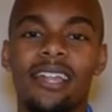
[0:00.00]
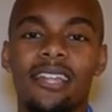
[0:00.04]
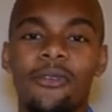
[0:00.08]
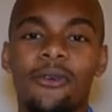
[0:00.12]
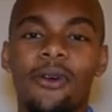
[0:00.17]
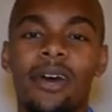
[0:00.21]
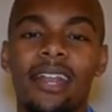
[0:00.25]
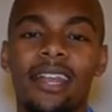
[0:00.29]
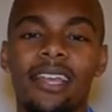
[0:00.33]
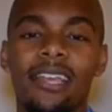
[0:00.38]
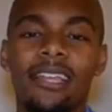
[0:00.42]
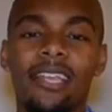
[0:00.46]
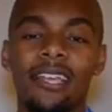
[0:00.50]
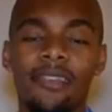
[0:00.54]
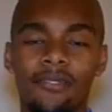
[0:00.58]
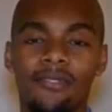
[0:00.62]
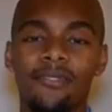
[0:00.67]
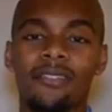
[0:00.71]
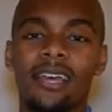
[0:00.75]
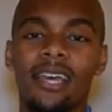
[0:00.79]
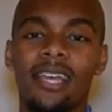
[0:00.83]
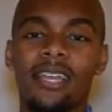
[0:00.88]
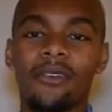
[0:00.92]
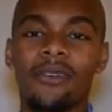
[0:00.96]
You got to give
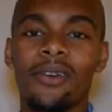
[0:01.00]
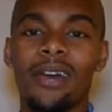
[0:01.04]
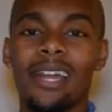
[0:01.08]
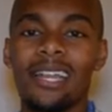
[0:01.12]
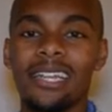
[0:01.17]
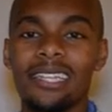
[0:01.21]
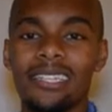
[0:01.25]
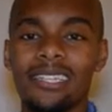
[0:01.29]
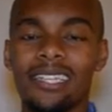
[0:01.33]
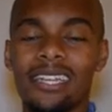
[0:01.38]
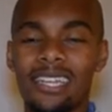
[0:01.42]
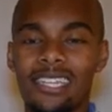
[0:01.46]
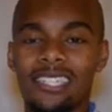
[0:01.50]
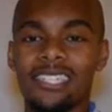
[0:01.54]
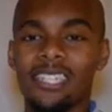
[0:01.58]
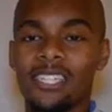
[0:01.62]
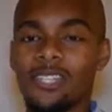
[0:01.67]
that. You got to teach it.